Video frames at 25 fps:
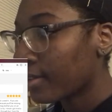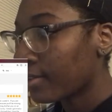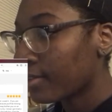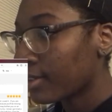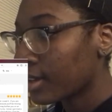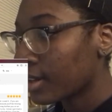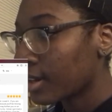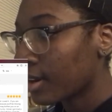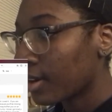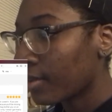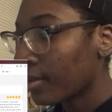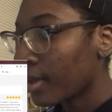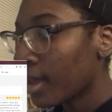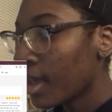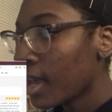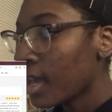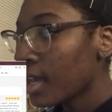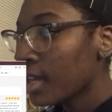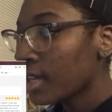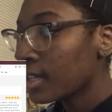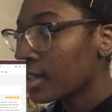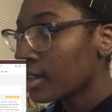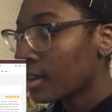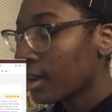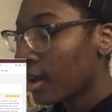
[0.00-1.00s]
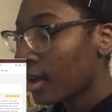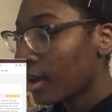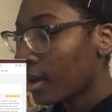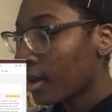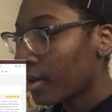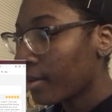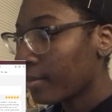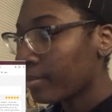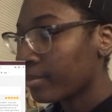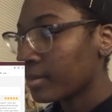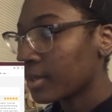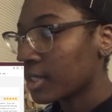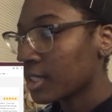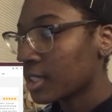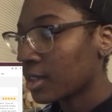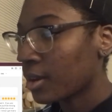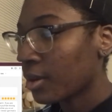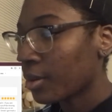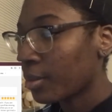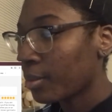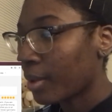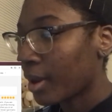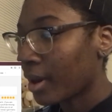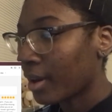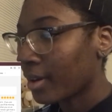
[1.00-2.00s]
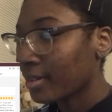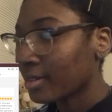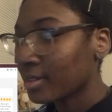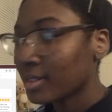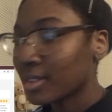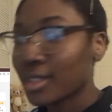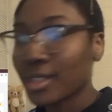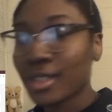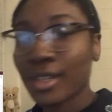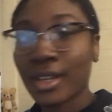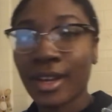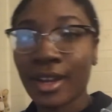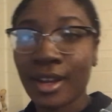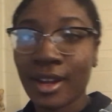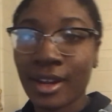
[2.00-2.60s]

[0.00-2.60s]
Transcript: if you don't. Um, so parts.